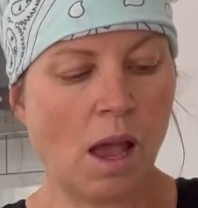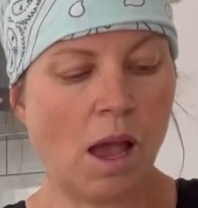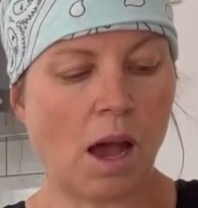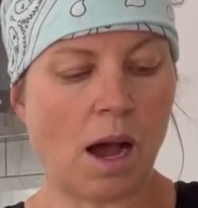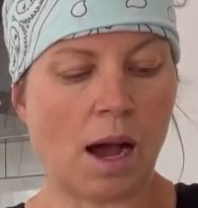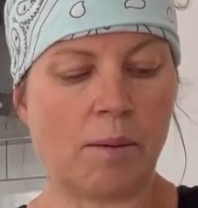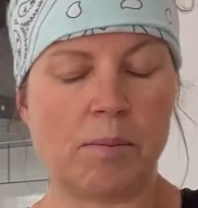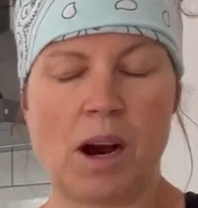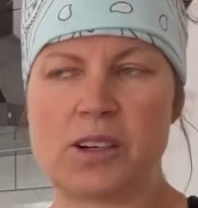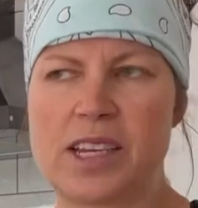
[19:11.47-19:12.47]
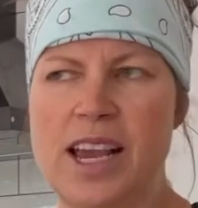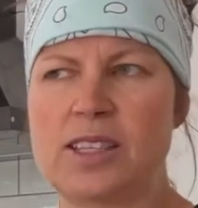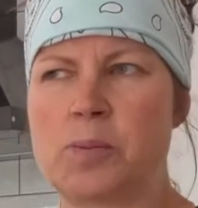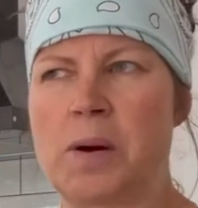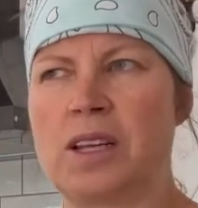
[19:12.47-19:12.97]
Our
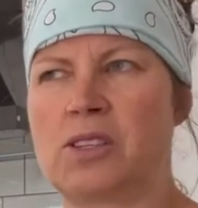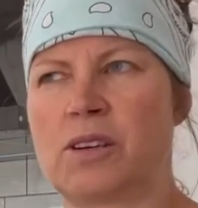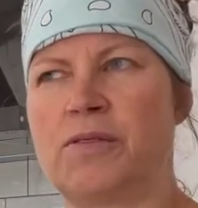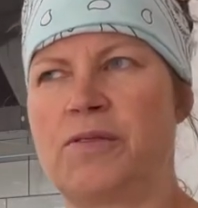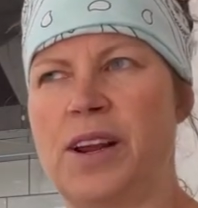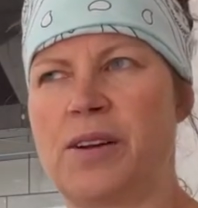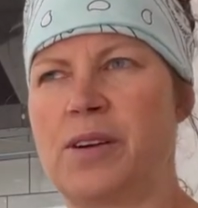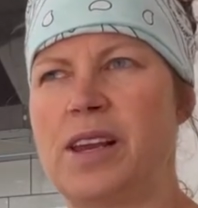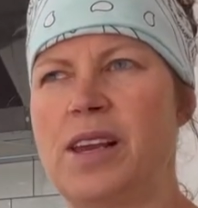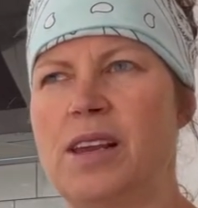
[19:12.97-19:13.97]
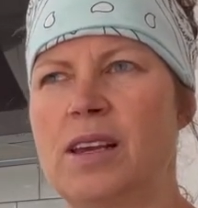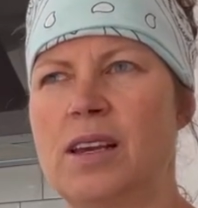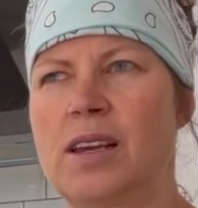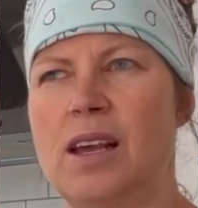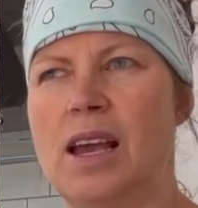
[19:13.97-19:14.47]
taste buds are very
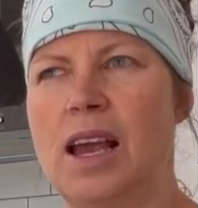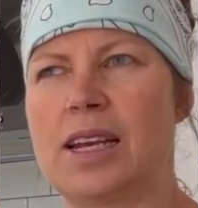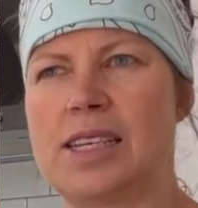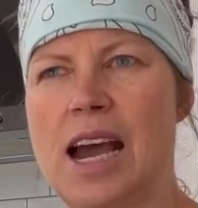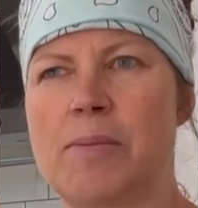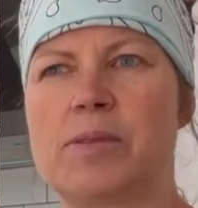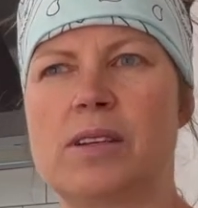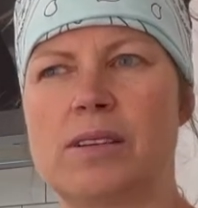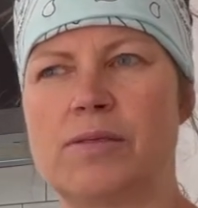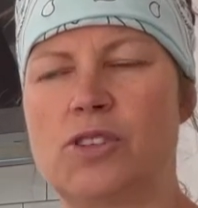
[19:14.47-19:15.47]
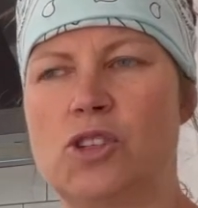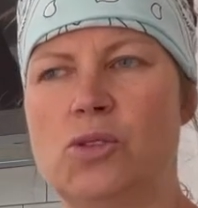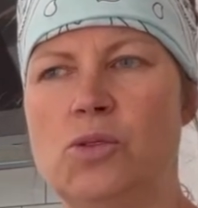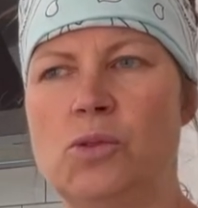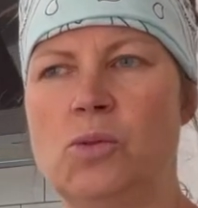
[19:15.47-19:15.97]
adaptive
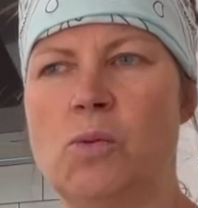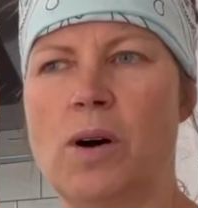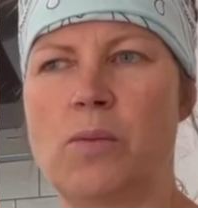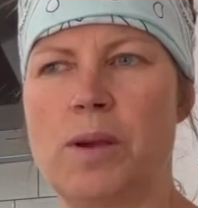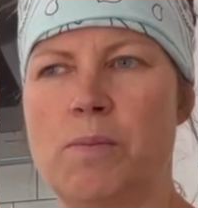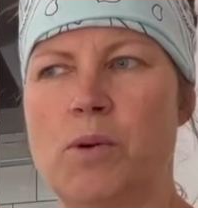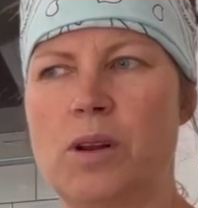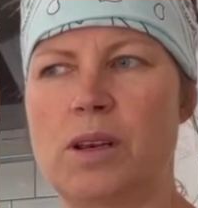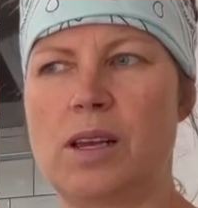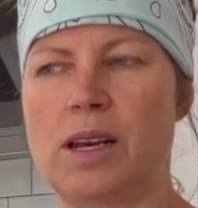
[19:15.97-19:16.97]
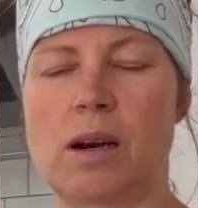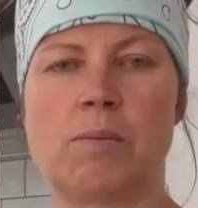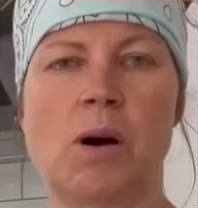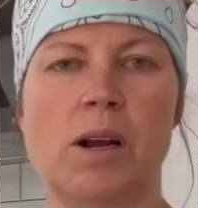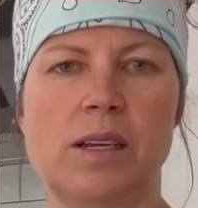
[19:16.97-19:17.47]
to what we put in our
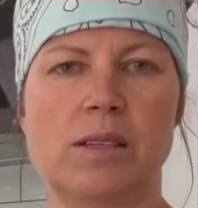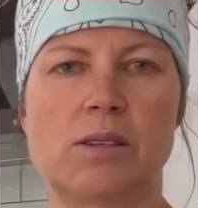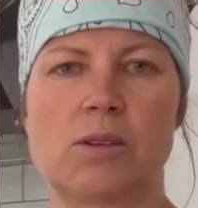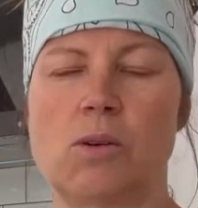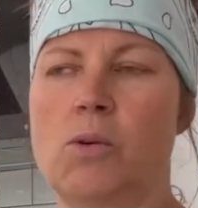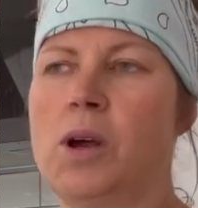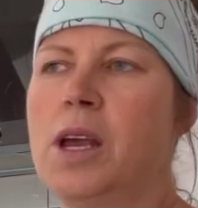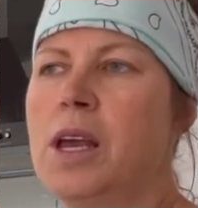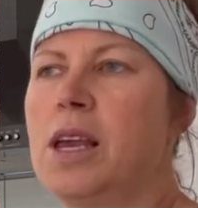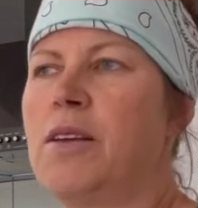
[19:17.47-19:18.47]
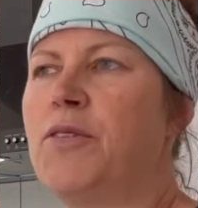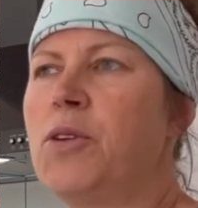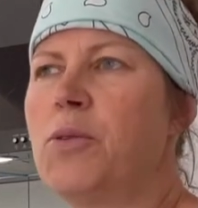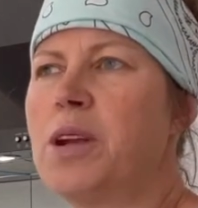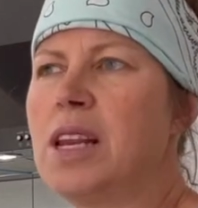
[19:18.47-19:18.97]
bodies. So if
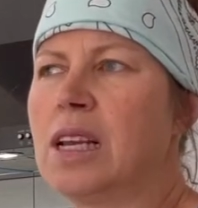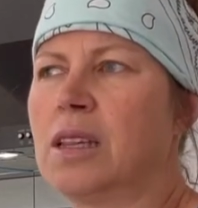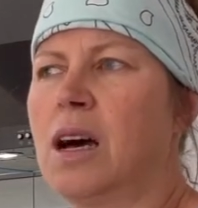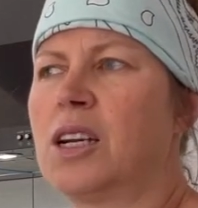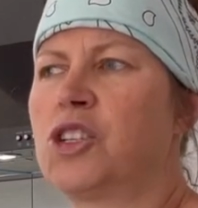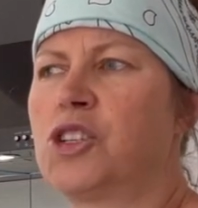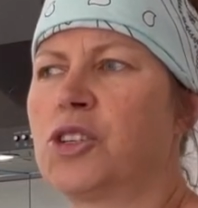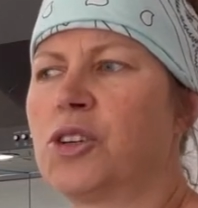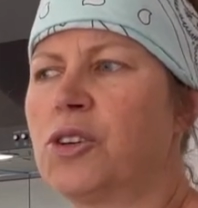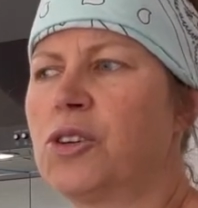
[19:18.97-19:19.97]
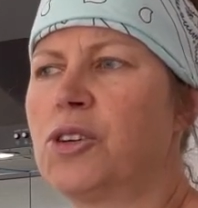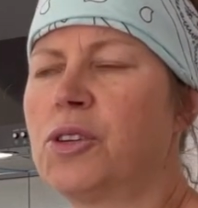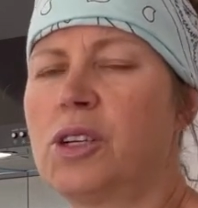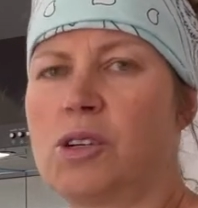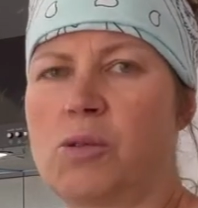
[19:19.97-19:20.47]
you're eating a lot of sugar, you're
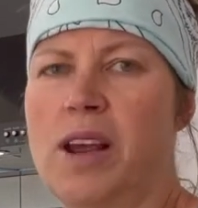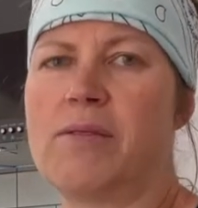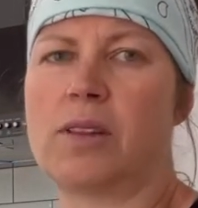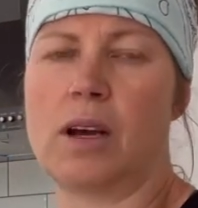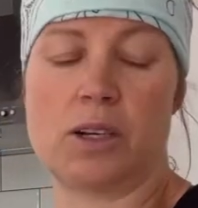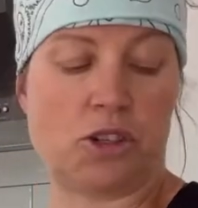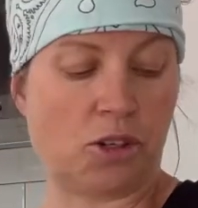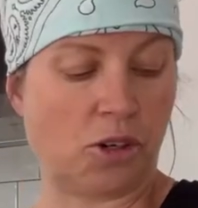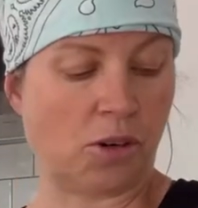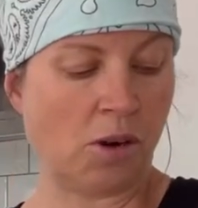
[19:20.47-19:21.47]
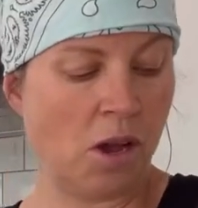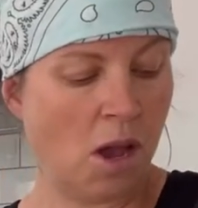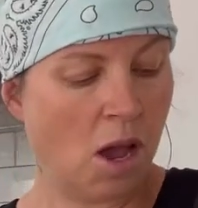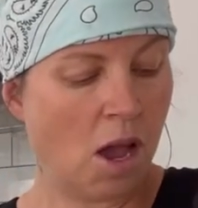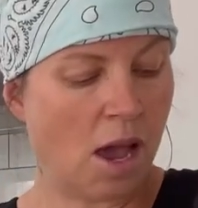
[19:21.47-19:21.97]
going to crave a lot of sugar.
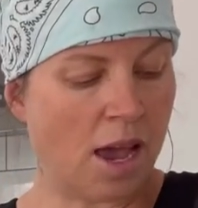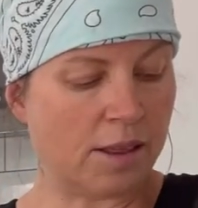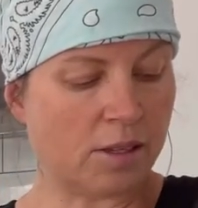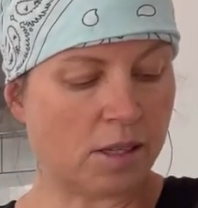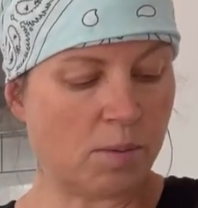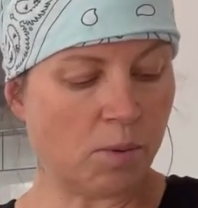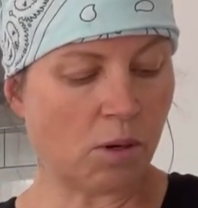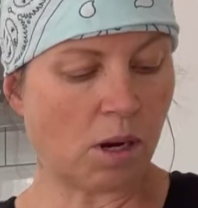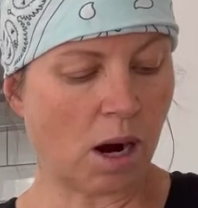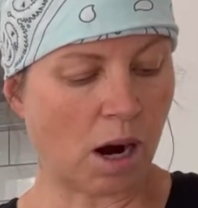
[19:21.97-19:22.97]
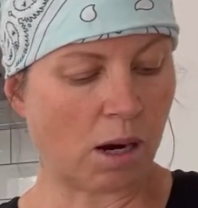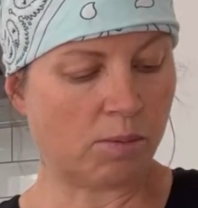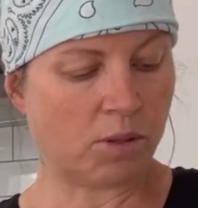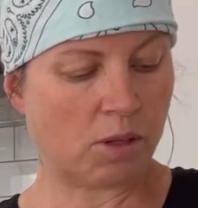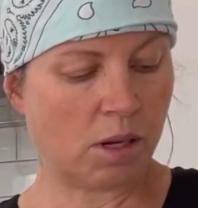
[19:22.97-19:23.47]
And the simple carbs